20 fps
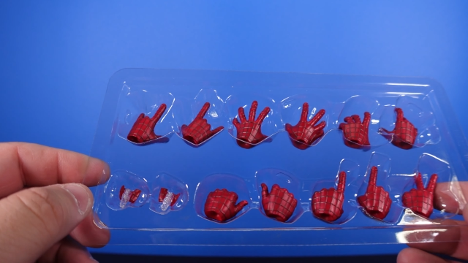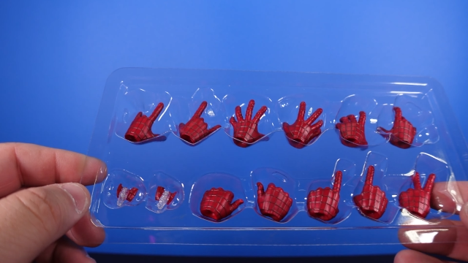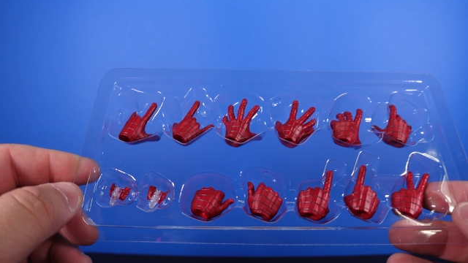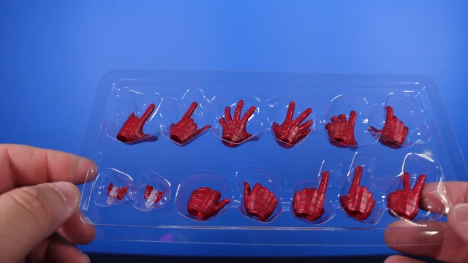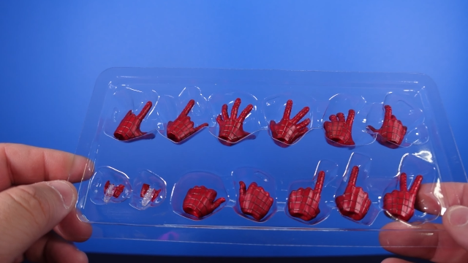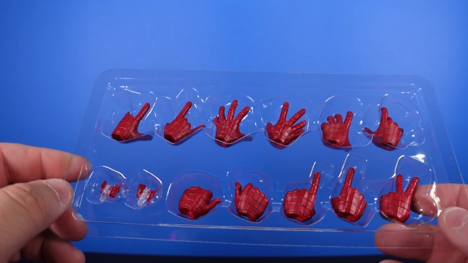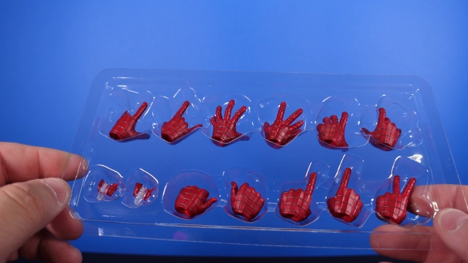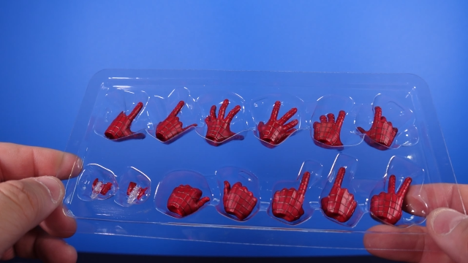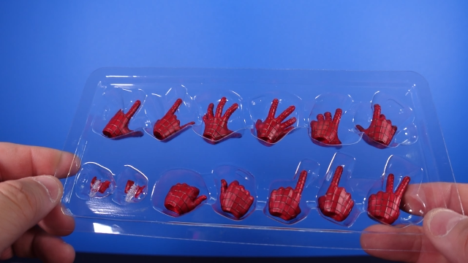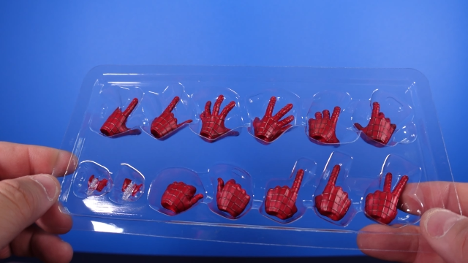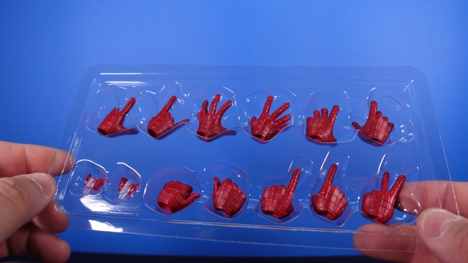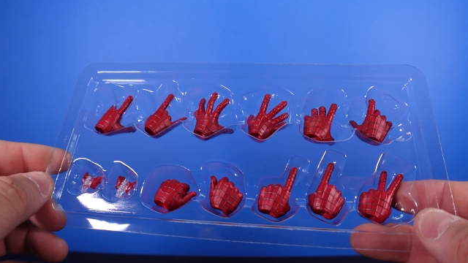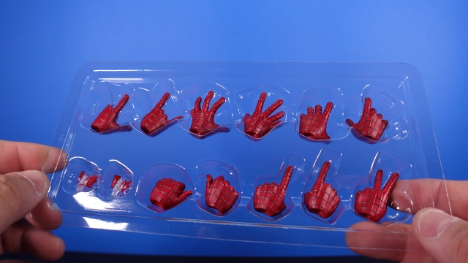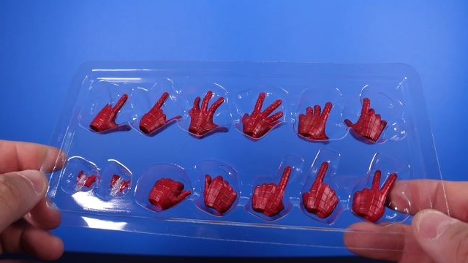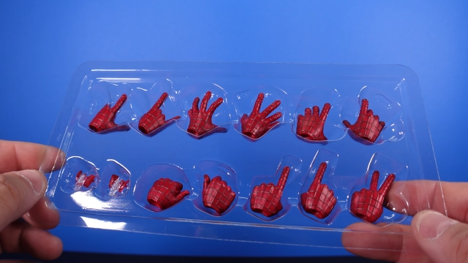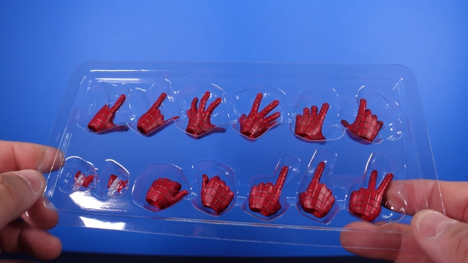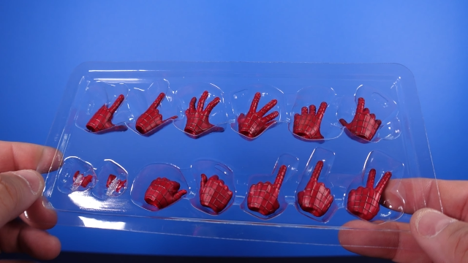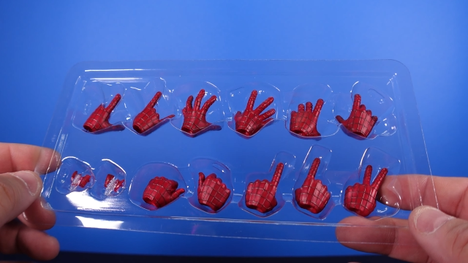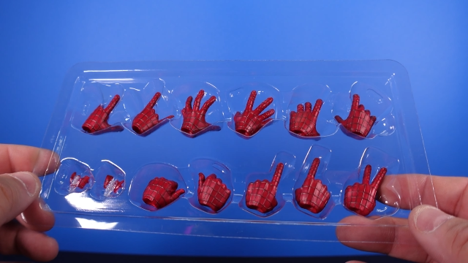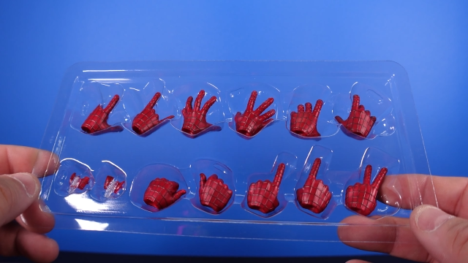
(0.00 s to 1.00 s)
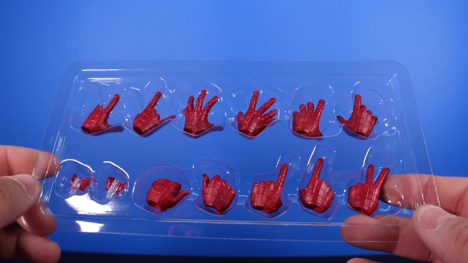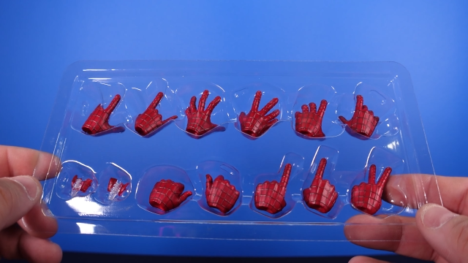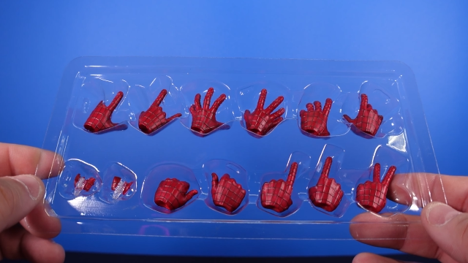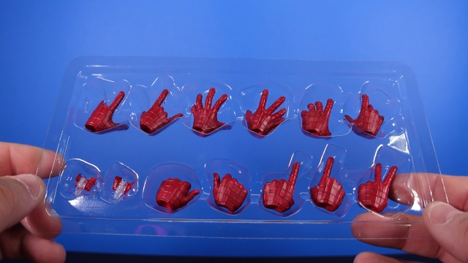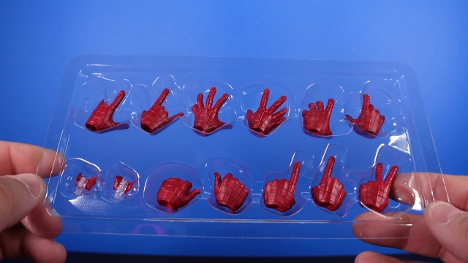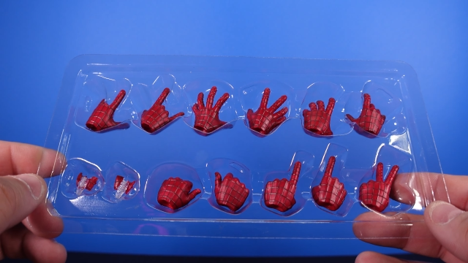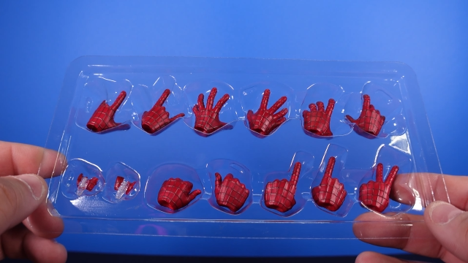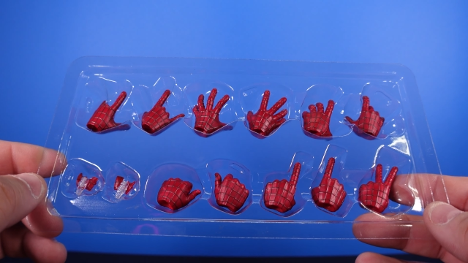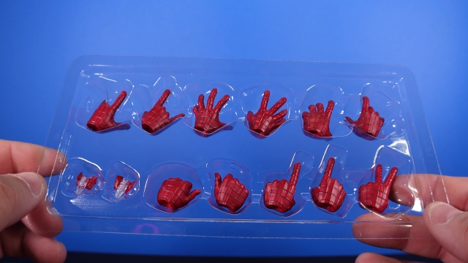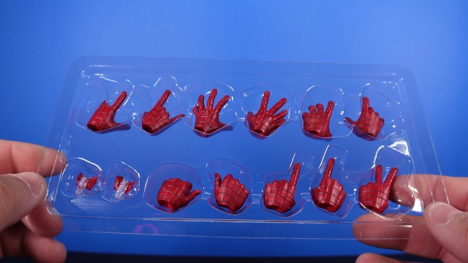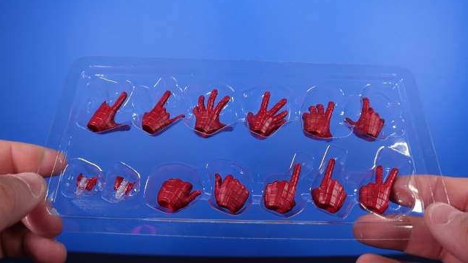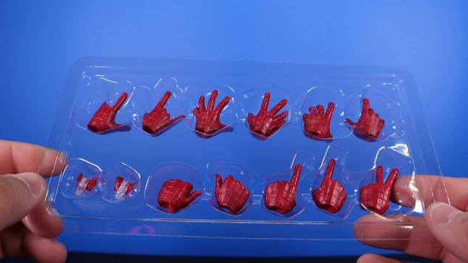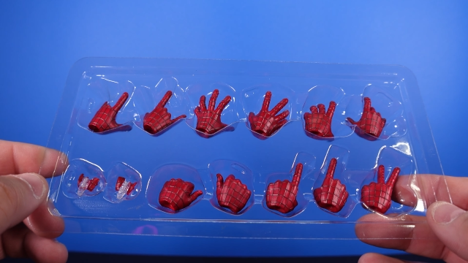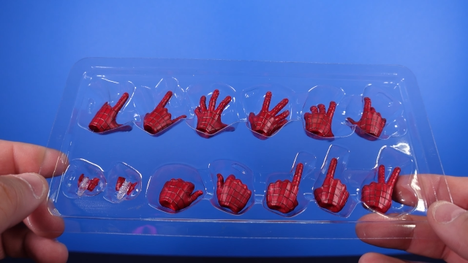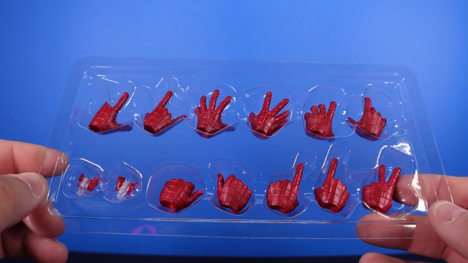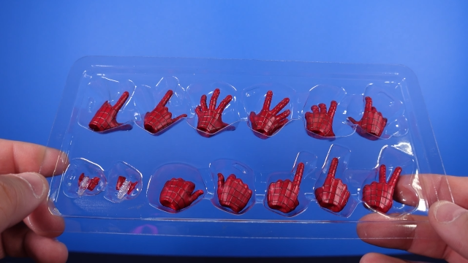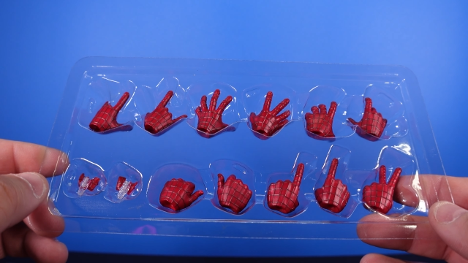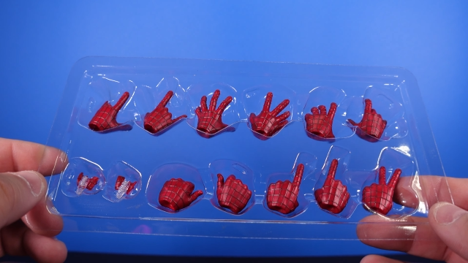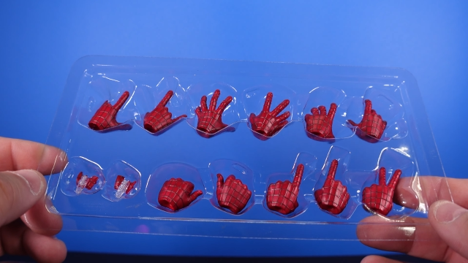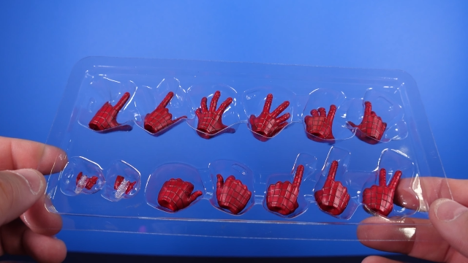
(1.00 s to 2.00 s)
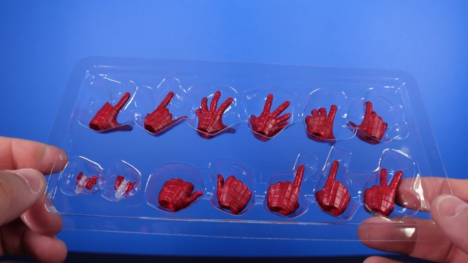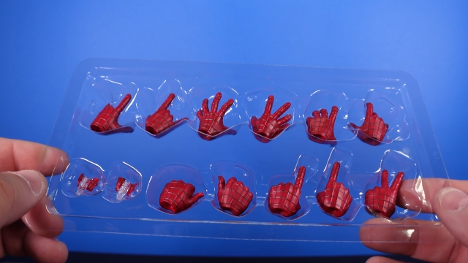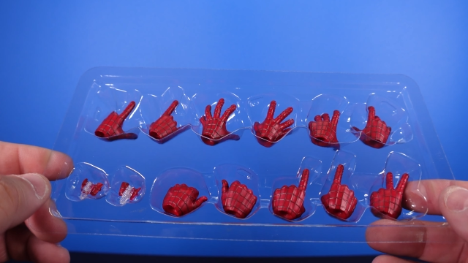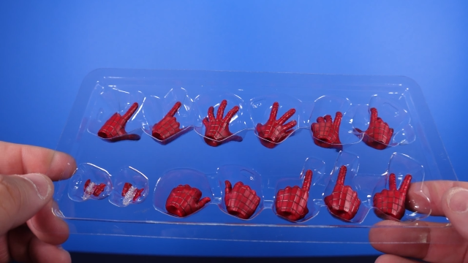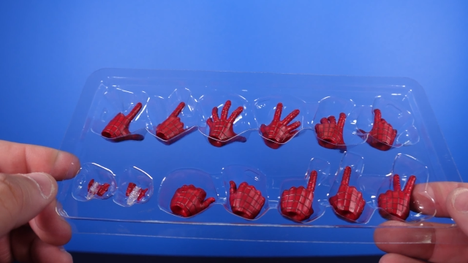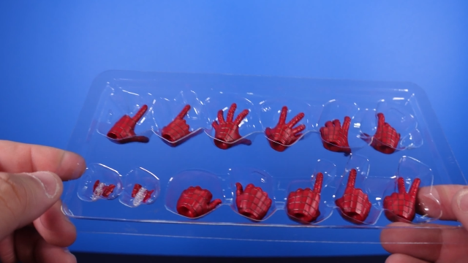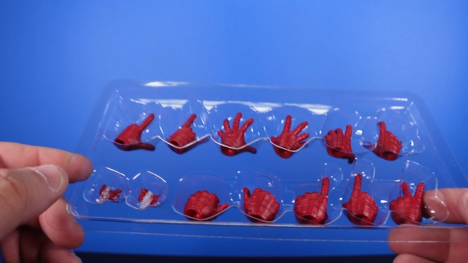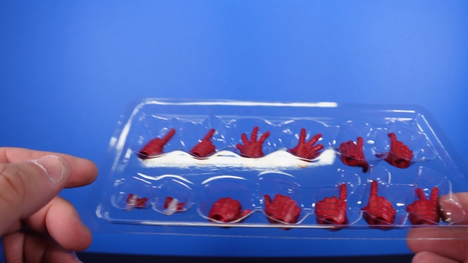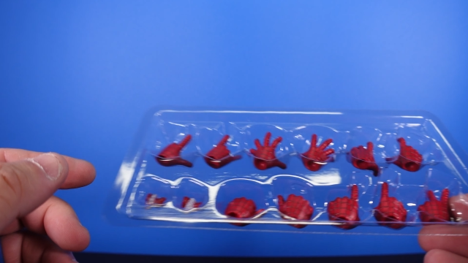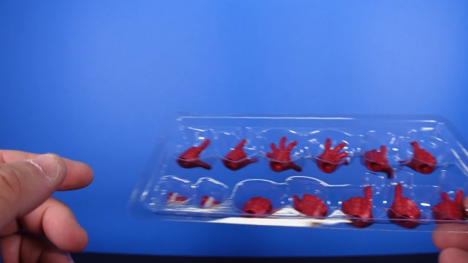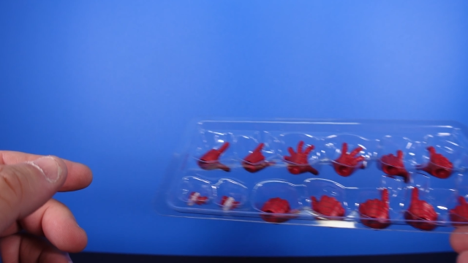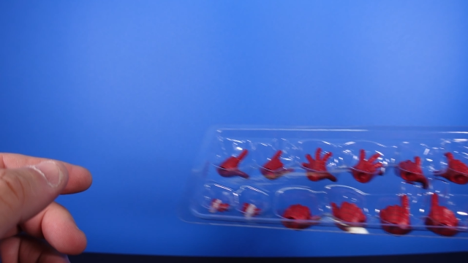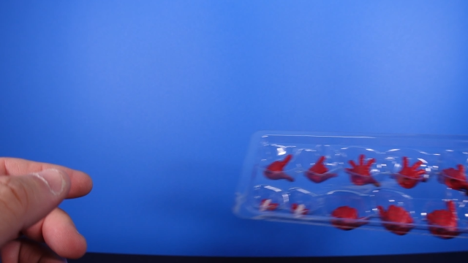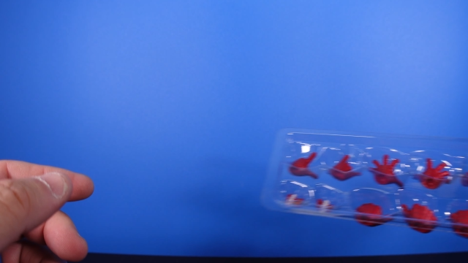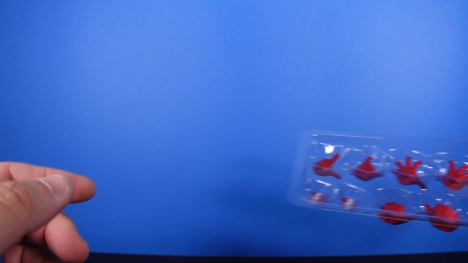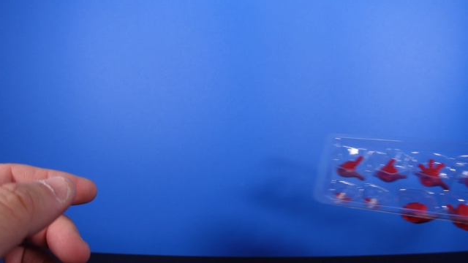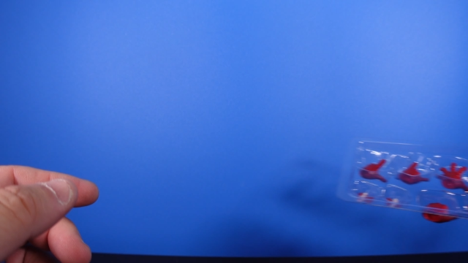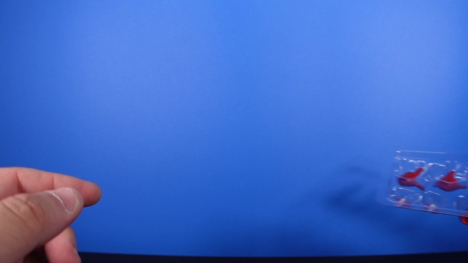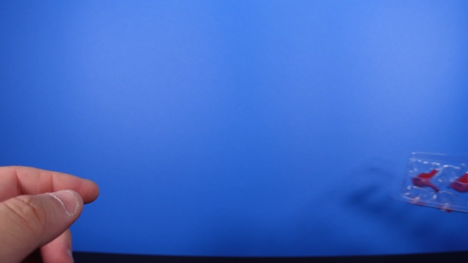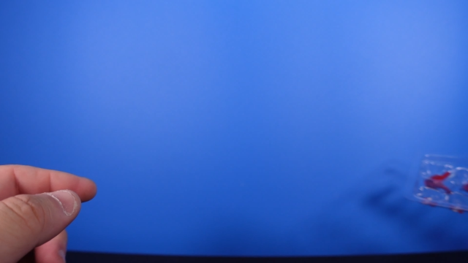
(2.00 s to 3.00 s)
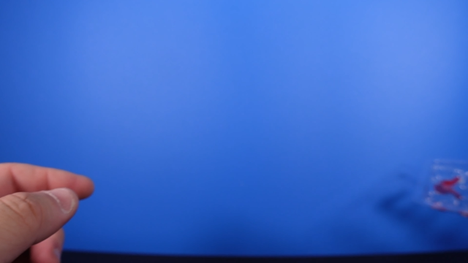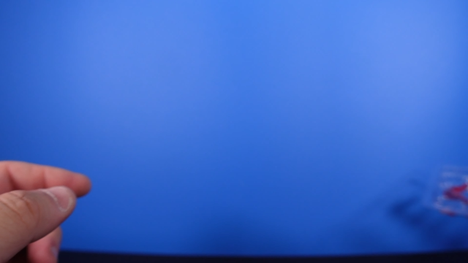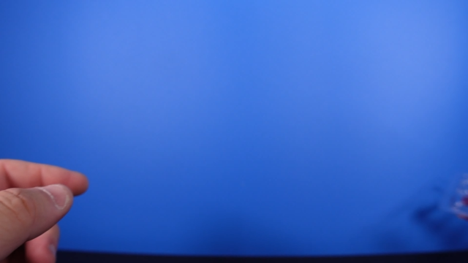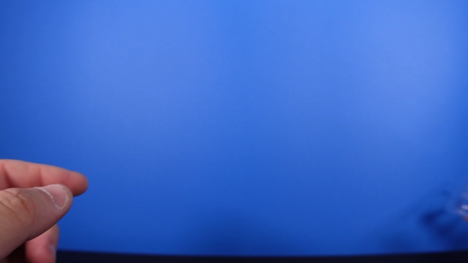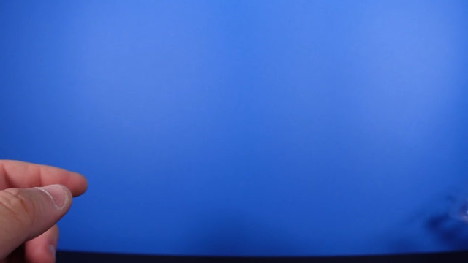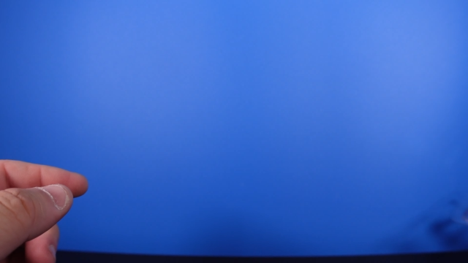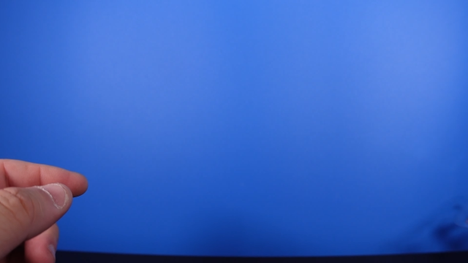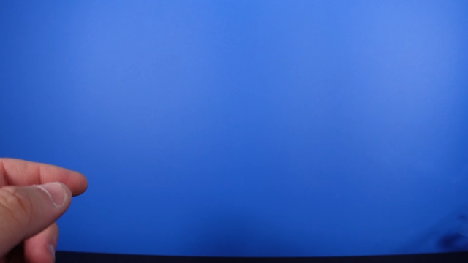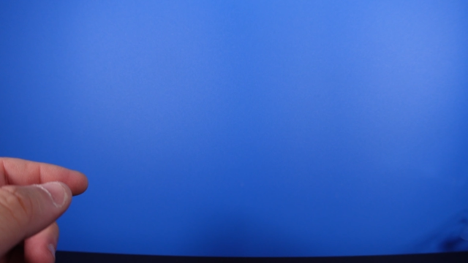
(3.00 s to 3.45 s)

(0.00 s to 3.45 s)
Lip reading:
Nobody's mouth can be seen.